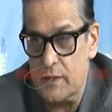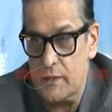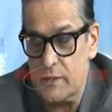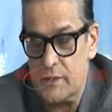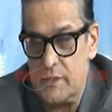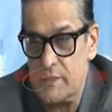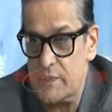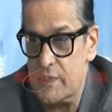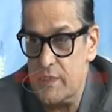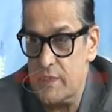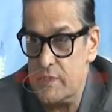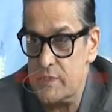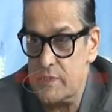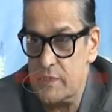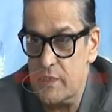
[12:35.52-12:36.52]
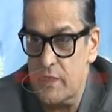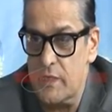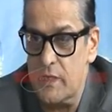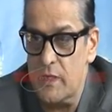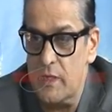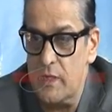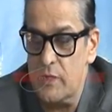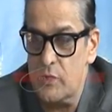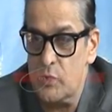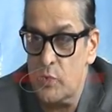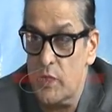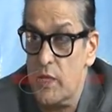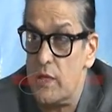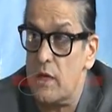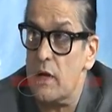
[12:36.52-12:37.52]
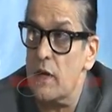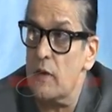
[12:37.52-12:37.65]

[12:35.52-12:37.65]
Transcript: this is a unique